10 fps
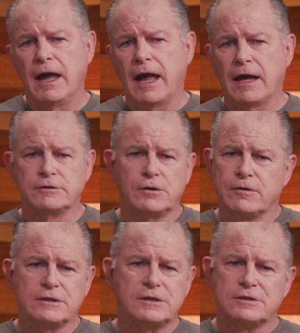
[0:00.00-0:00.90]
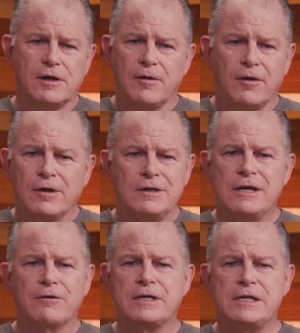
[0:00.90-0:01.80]
And so this is a
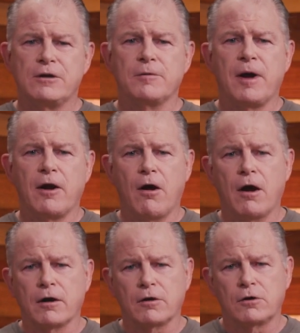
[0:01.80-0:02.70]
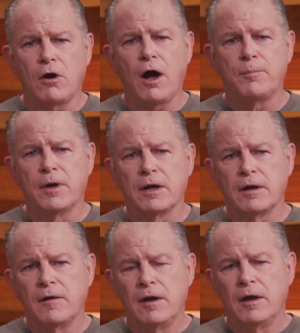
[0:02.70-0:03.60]
near and dear to my heart topic.
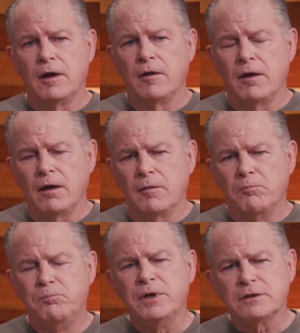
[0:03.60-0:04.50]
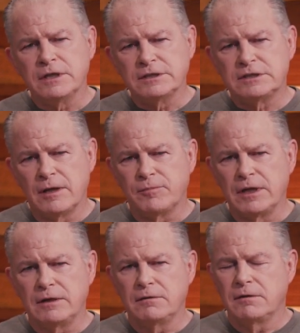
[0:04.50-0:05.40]
Building
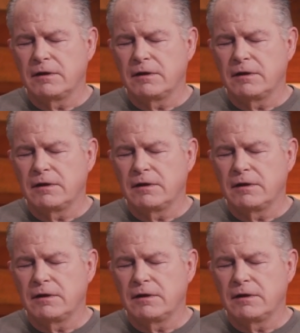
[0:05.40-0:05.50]
something,